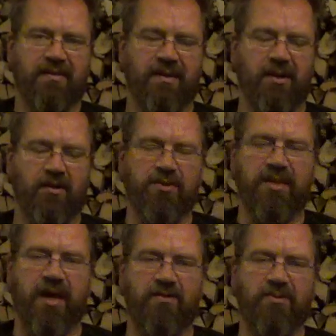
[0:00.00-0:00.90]
Close
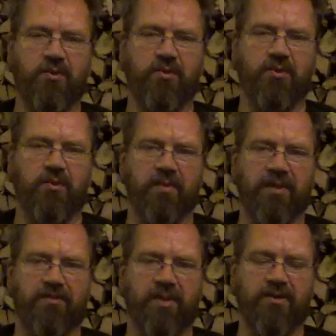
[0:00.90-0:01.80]
down YouTube
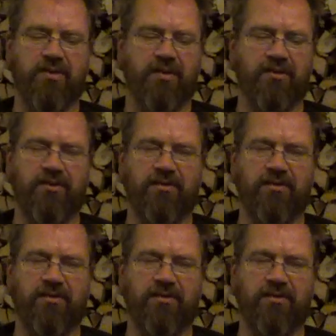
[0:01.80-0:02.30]
in Russia.